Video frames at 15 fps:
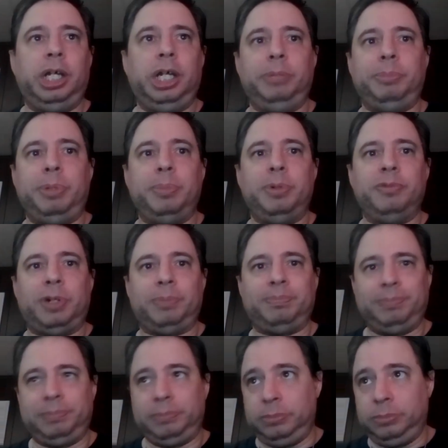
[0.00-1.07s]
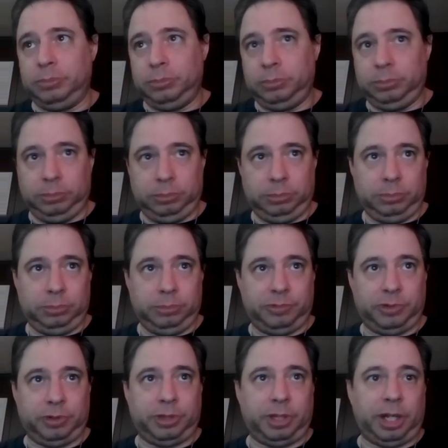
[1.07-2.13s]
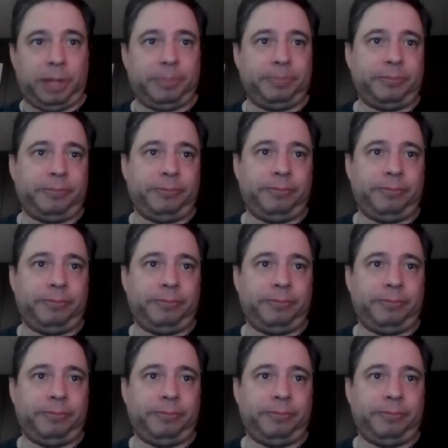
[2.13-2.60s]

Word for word: And we move on. Like that.